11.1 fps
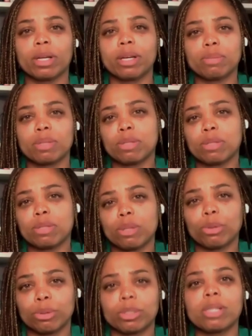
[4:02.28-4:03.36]
when it comes
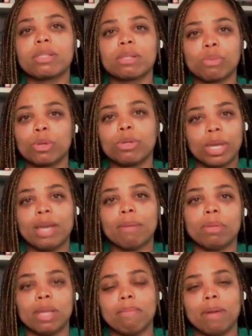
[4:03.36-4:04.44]
social justice, well, you can't
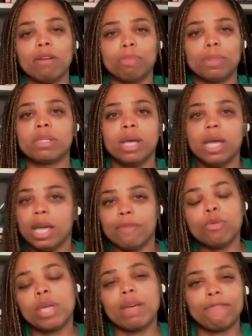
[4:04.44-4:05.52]
be that mouthpiece if
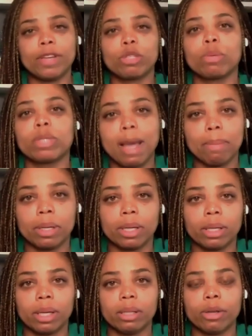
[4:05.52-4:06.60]
you can't fix what's
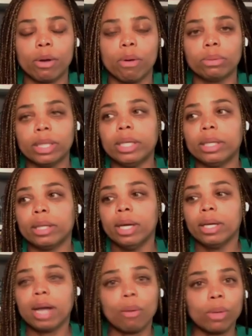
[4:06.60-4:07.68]
happening in your own league.
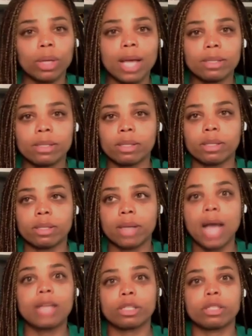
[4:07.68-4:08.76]
Now, I realize this is
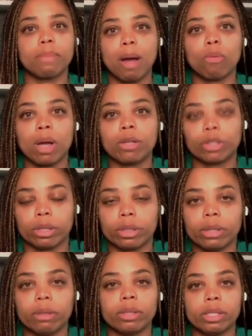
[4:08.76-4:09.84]
not just about Roger
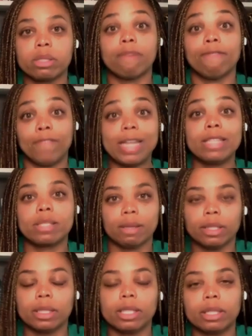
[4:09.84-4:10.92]
Goodell. He's the face
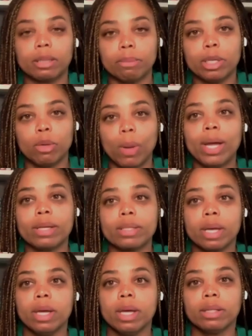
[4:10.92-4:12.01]
of the league in mm. many ways.
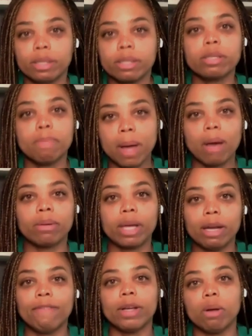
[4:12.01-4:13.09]
This is about
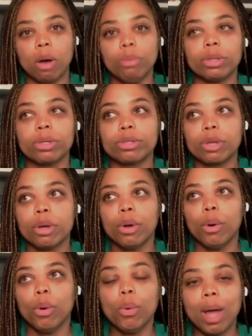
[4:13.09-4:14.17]
NFL owners
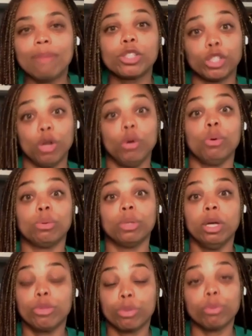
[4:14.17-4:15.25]
who have shown
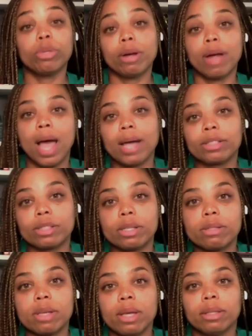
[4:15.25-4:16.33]
through their
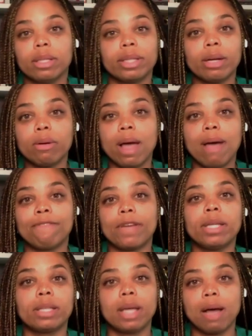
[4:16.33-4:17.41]
actions that they don't have
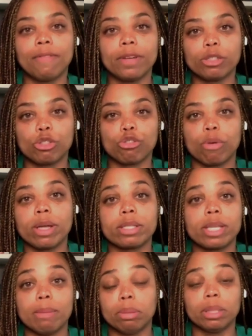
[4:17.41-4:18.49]
faith, confidence, trust,
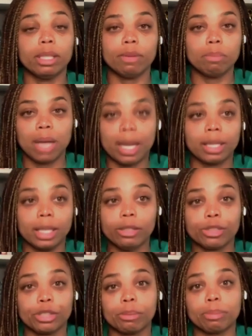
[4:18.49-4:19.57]
and believe in black
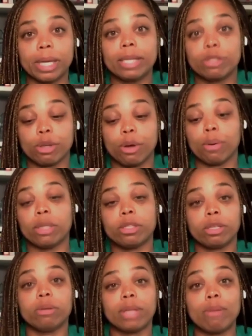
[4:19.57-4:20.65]
leadership. And so
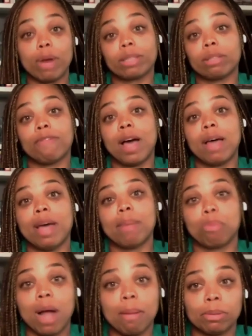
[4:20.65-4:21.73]
until they rectify
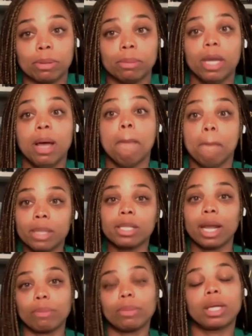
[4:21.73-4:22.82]
that problem, much
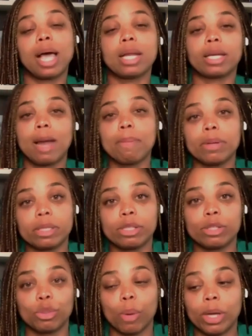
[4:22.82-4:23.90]
like with the Colin Kaepernick
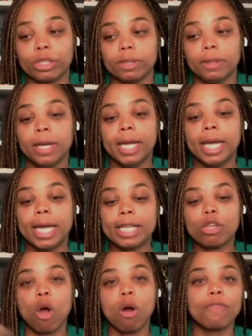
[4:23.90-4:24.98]
situation,
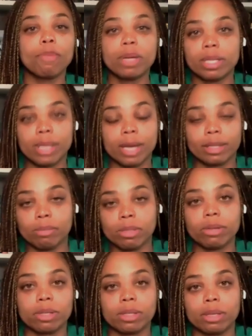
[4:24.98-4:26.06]
it's hard for me to take them
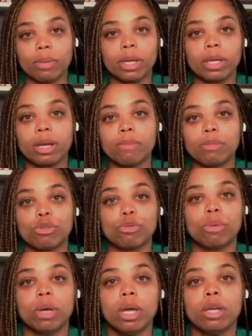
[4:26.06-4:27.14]
seriously when it comes
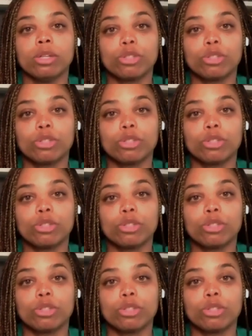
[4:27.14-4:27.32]
to